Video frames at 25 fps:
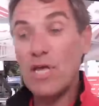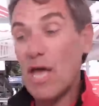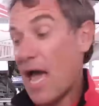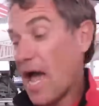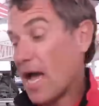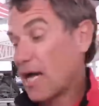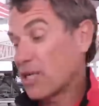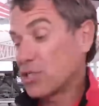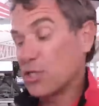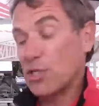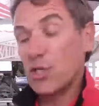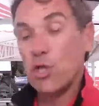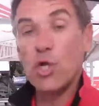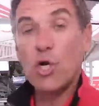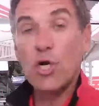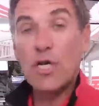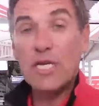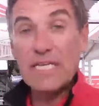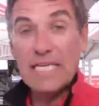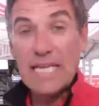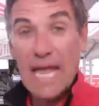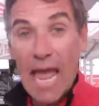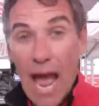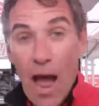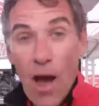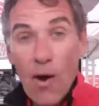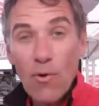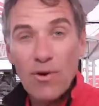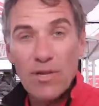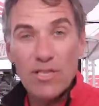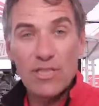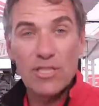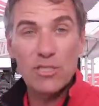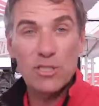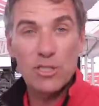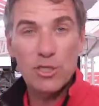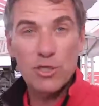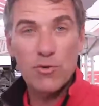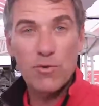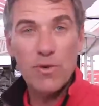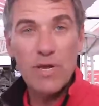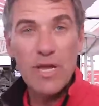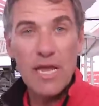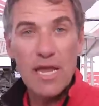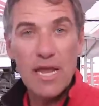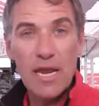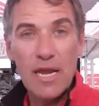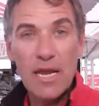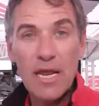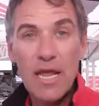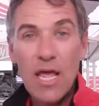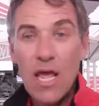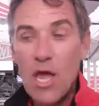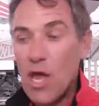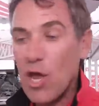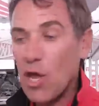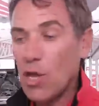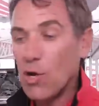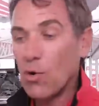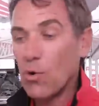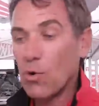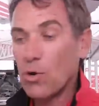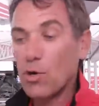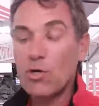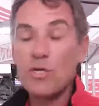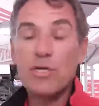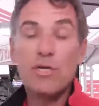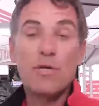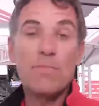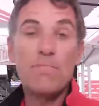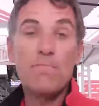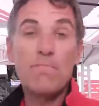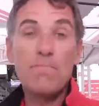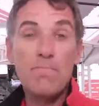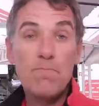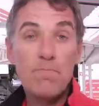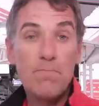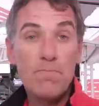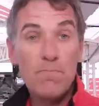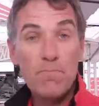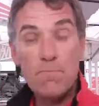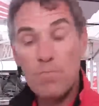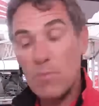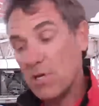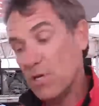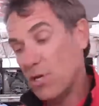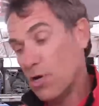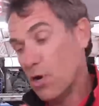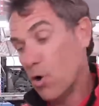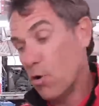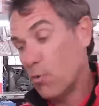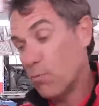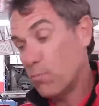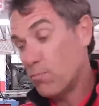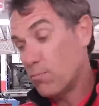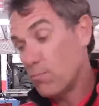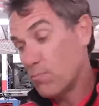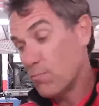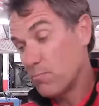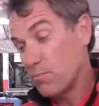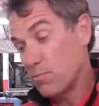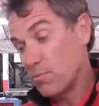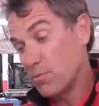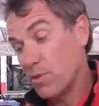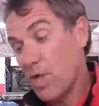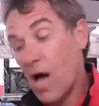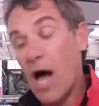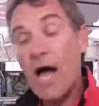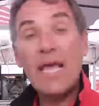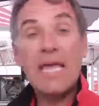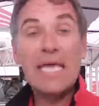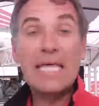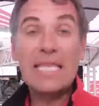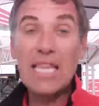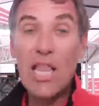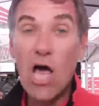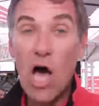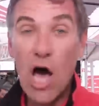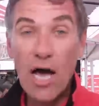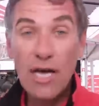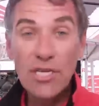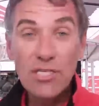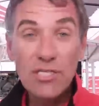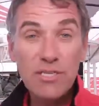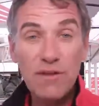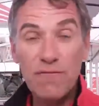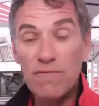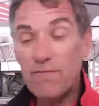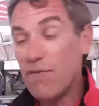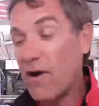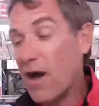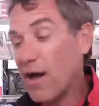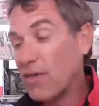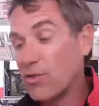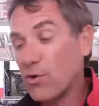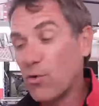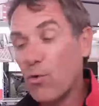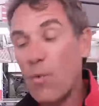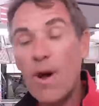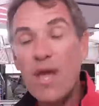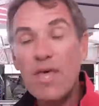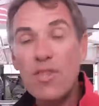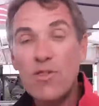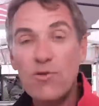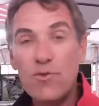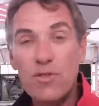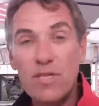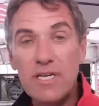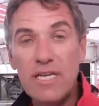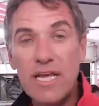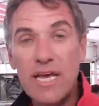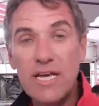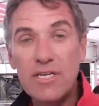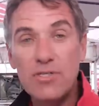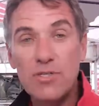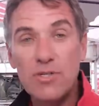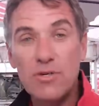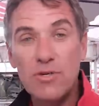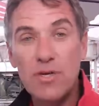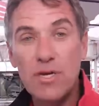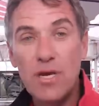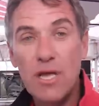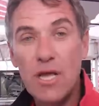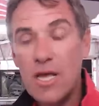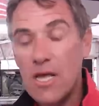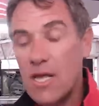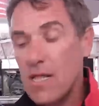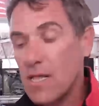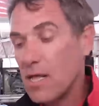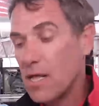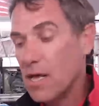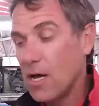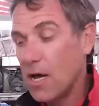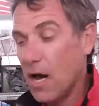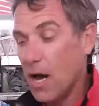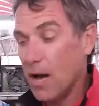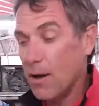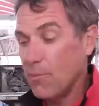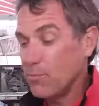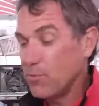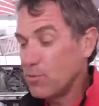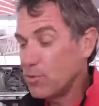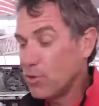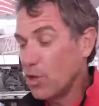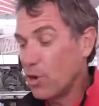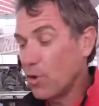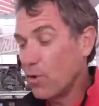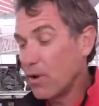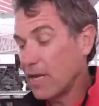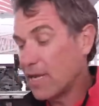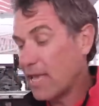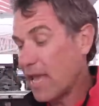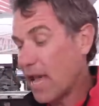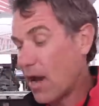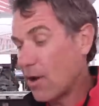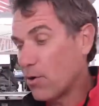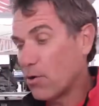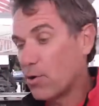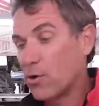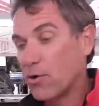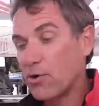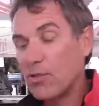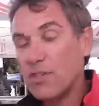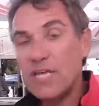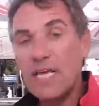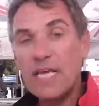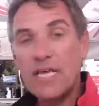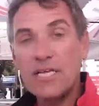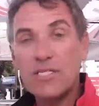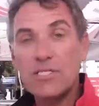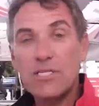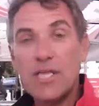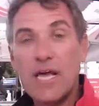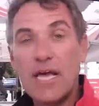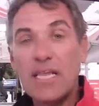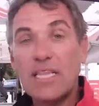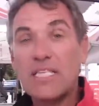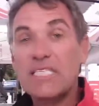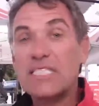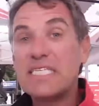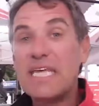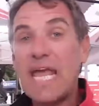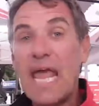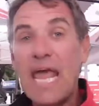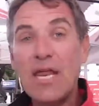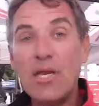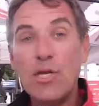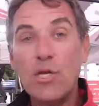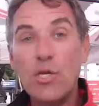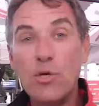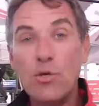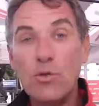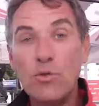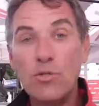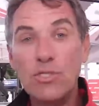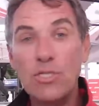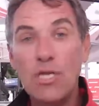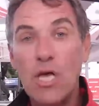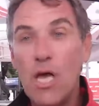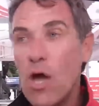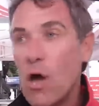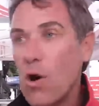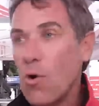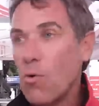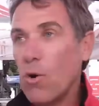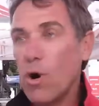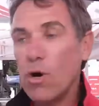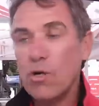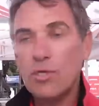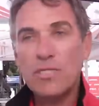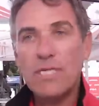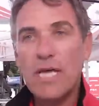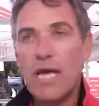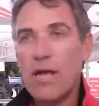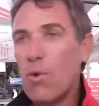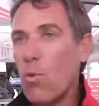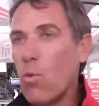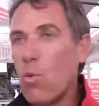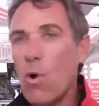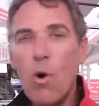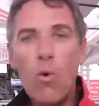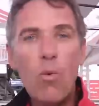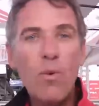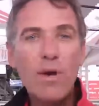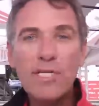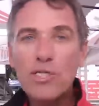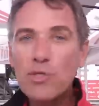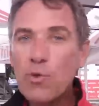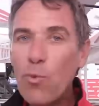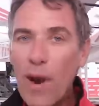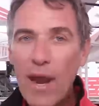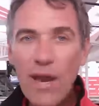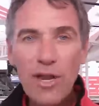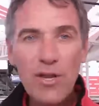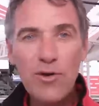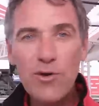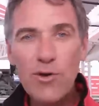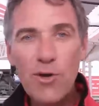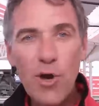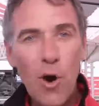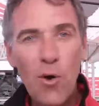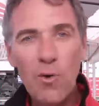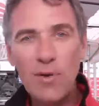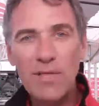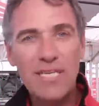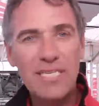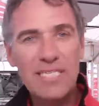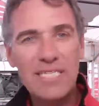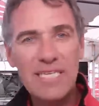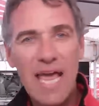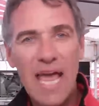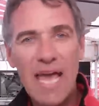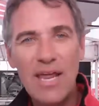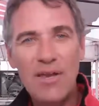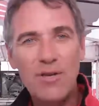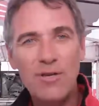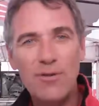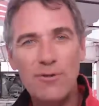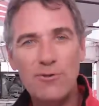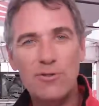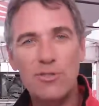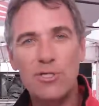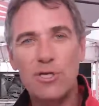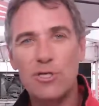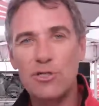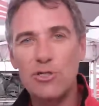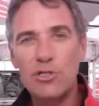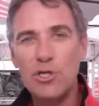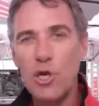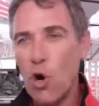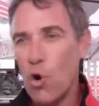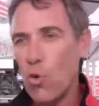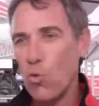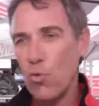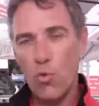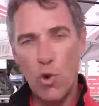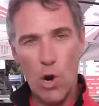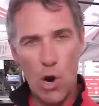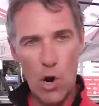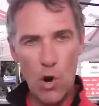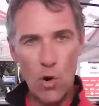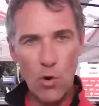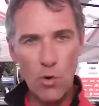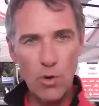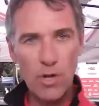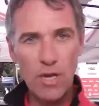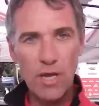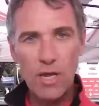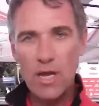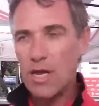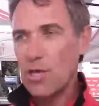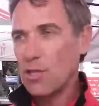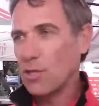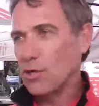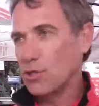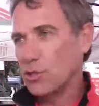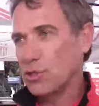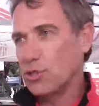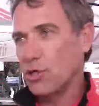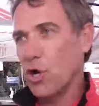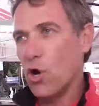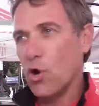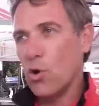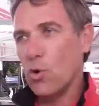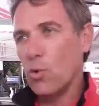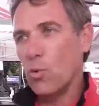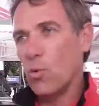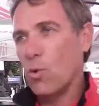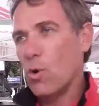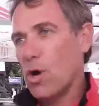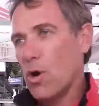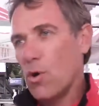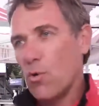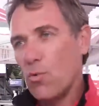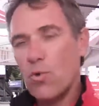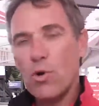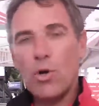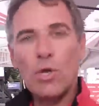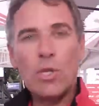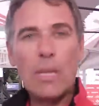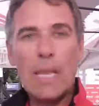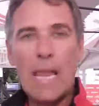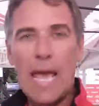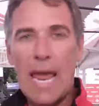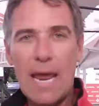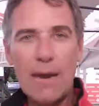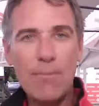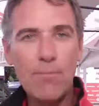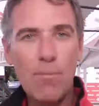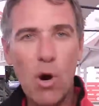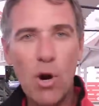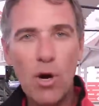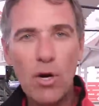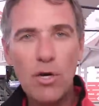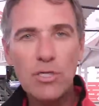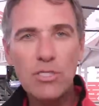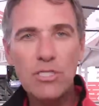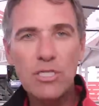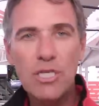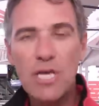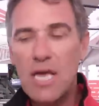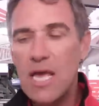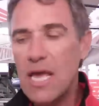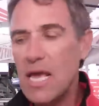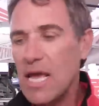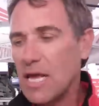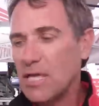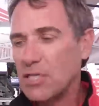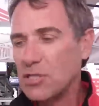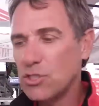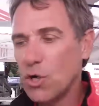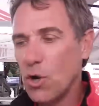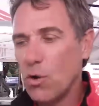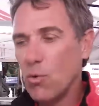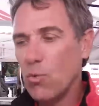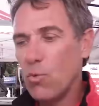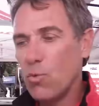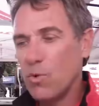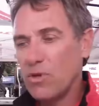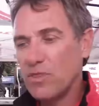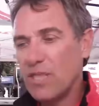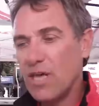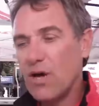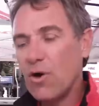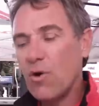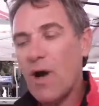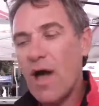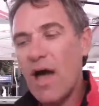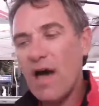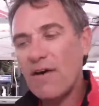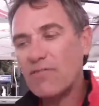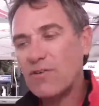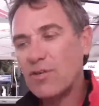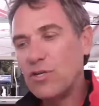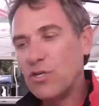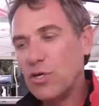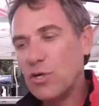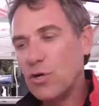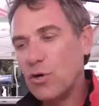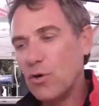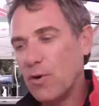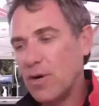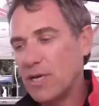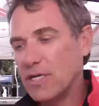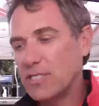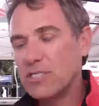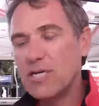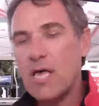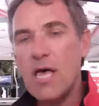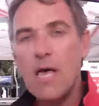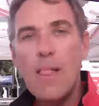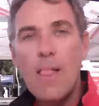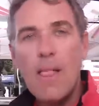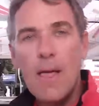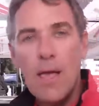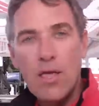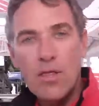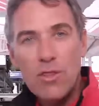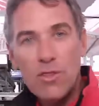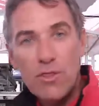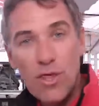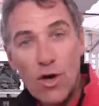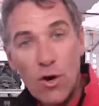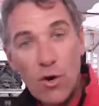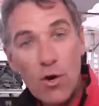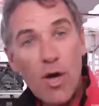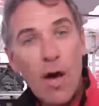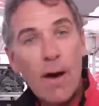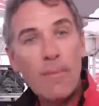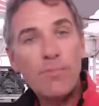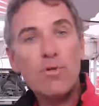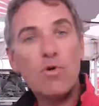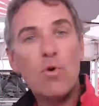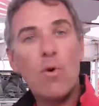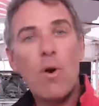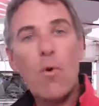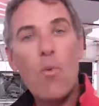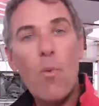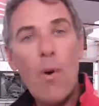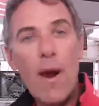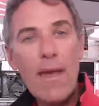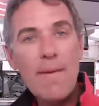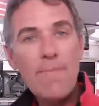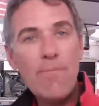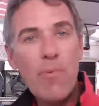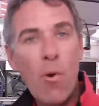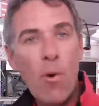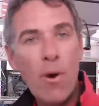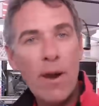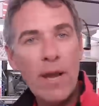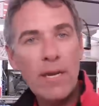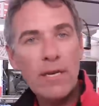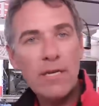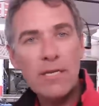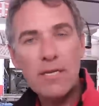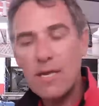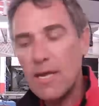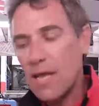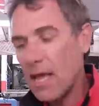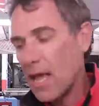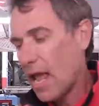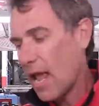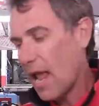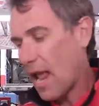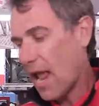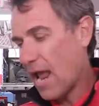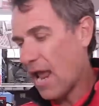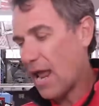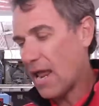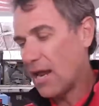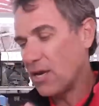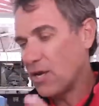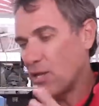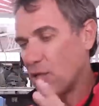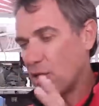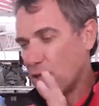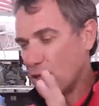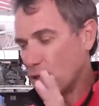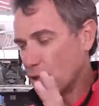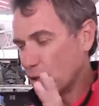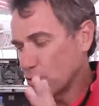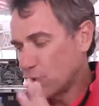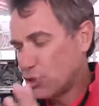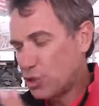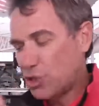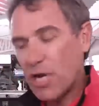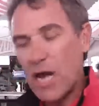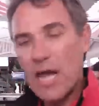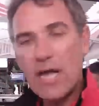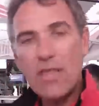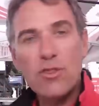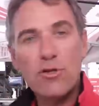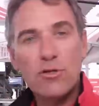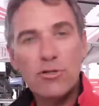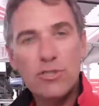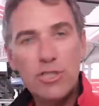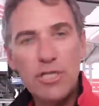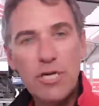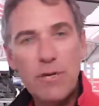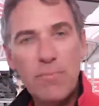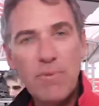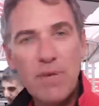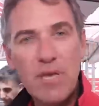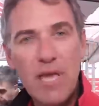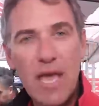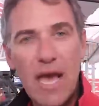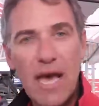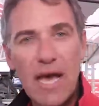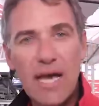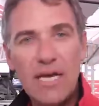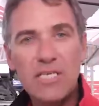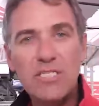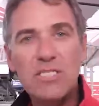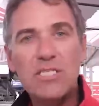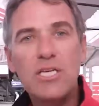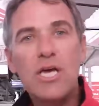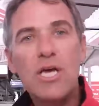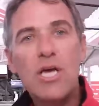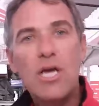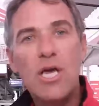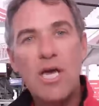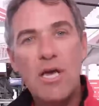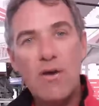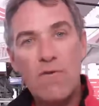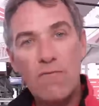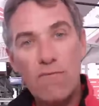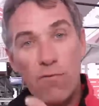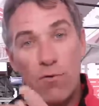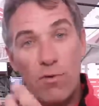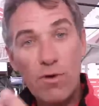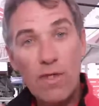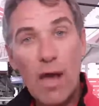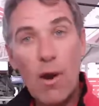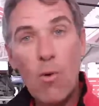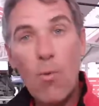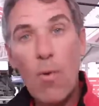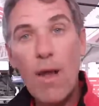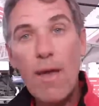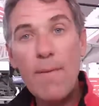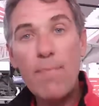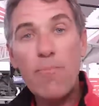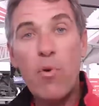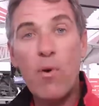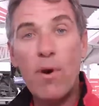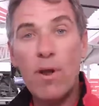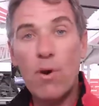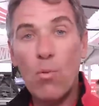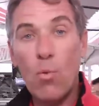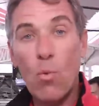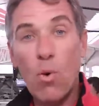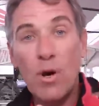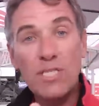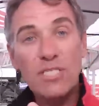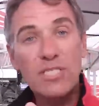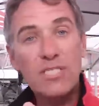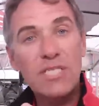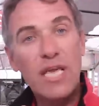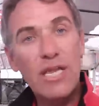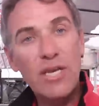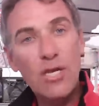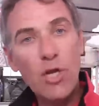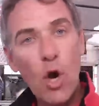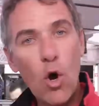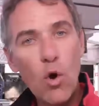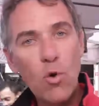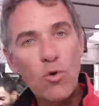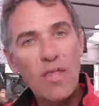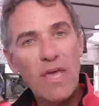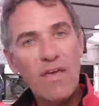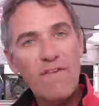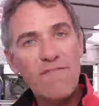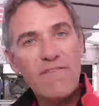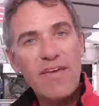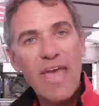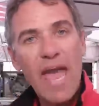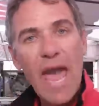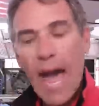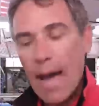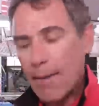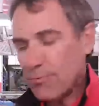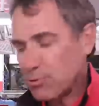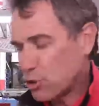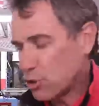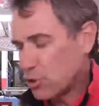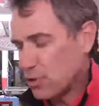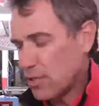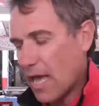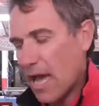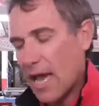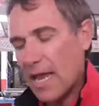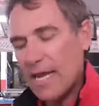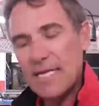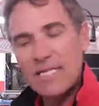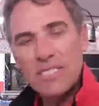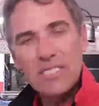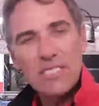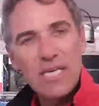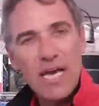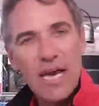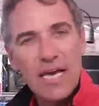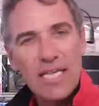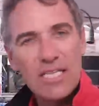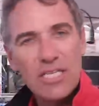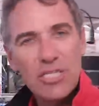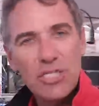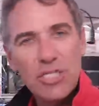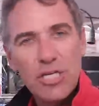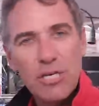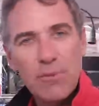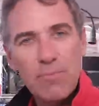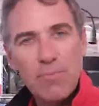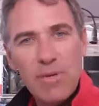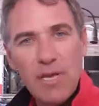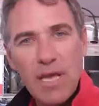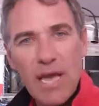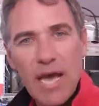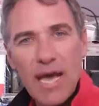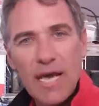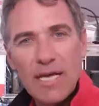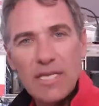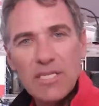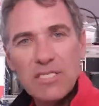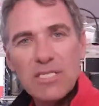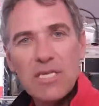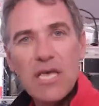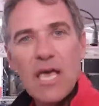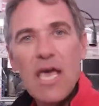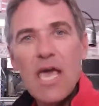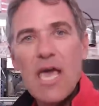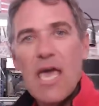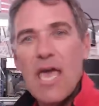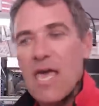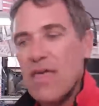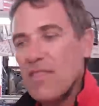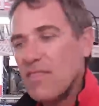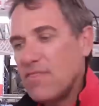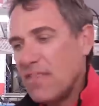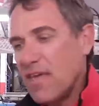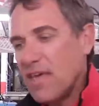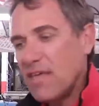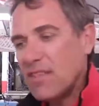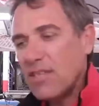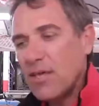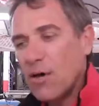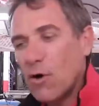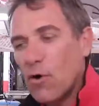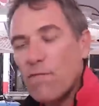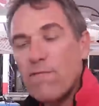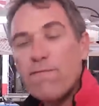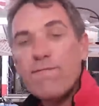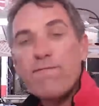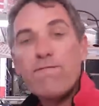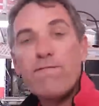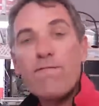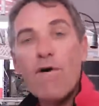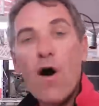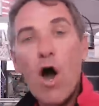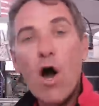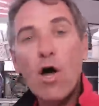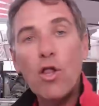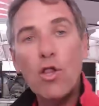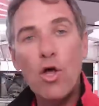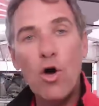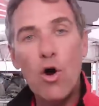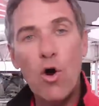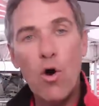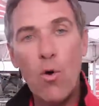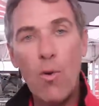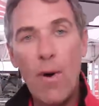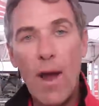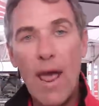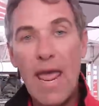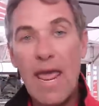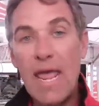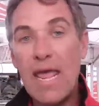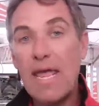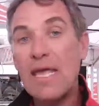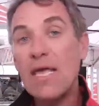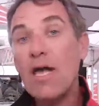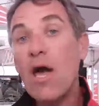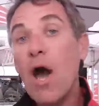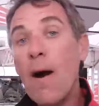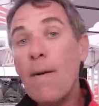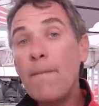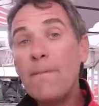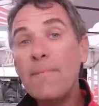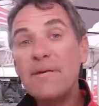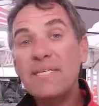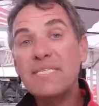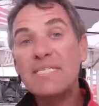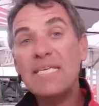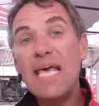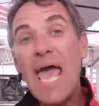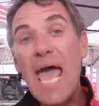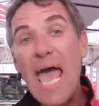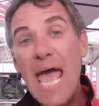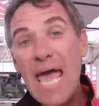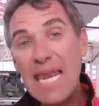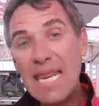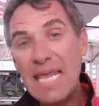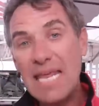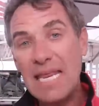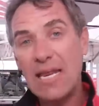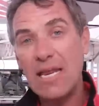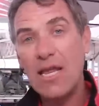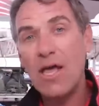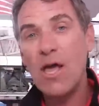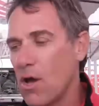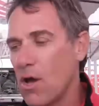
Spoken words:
to look down at the screen in order to, you know, not get lost and find their way through the desert. They'll encounter things like sand dunes. Well, it's like, well, which way do you go in the sand dunes? There's no road, there's no real landmarks. And so what they'll have to do is they'll come to a waypoint and they'll check their GPS for that waypoint. Once they know they've captured that inside the GPS, then they'll follow a compass heading.